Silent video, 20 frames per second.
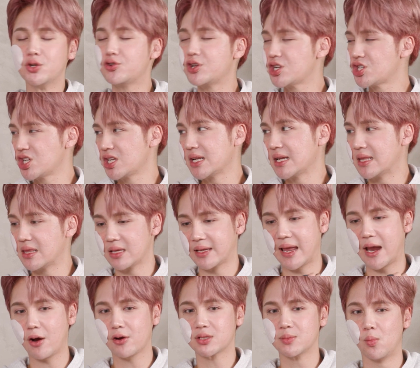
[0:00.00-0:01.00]
the nutrition in the
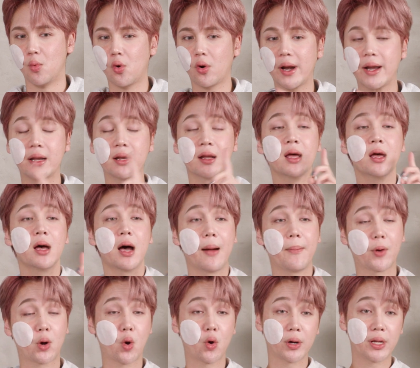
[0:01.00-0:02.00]
carrots more, and
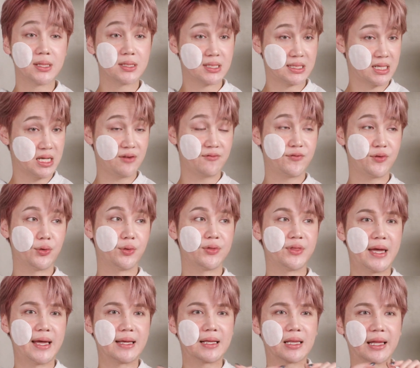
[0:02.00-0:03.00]
according to Skinfood,
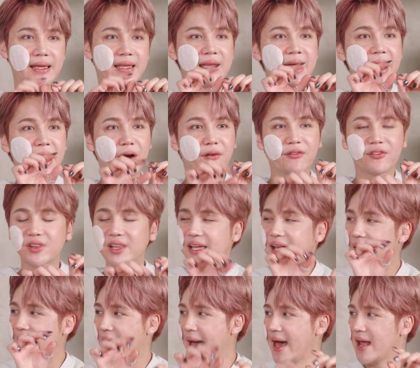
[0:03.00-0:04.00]
they like
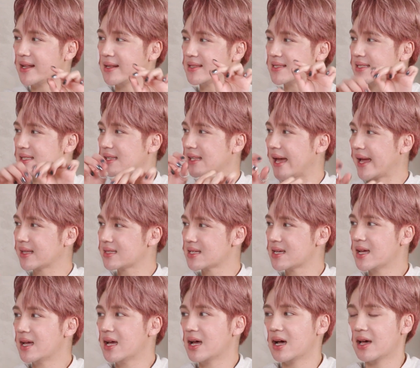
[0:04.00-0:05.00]
carefully hand select
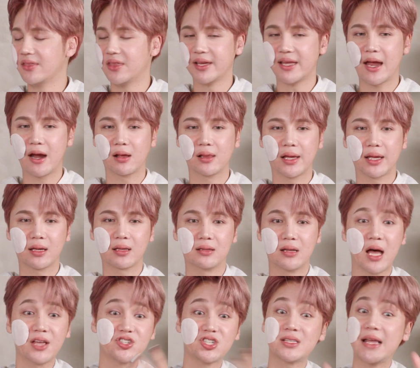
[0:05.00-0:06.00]
the carrot, like
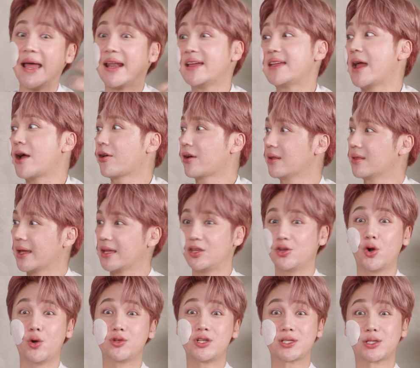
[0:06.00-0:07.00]
not just any carrot. Like
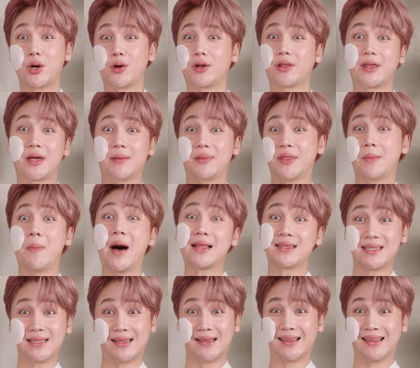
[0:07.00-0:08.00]
you don't just go to the
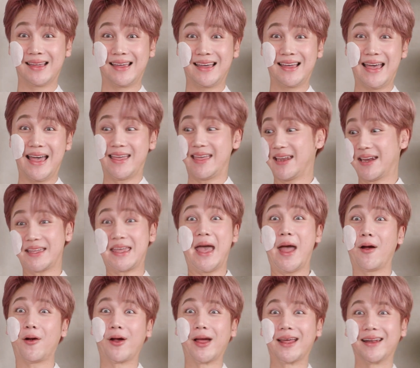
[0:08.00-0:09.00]
mat and get a
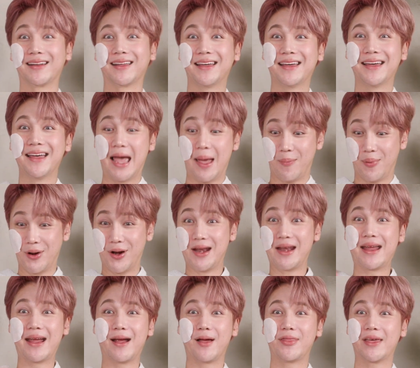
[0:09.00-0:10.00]
carrot and put it
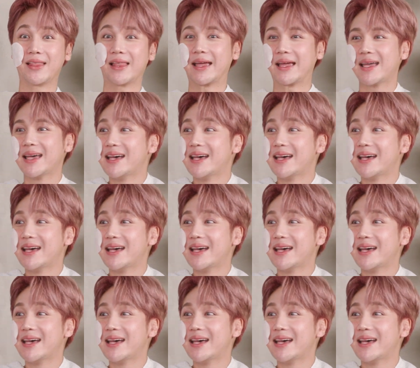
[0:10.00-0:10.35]
in here. They like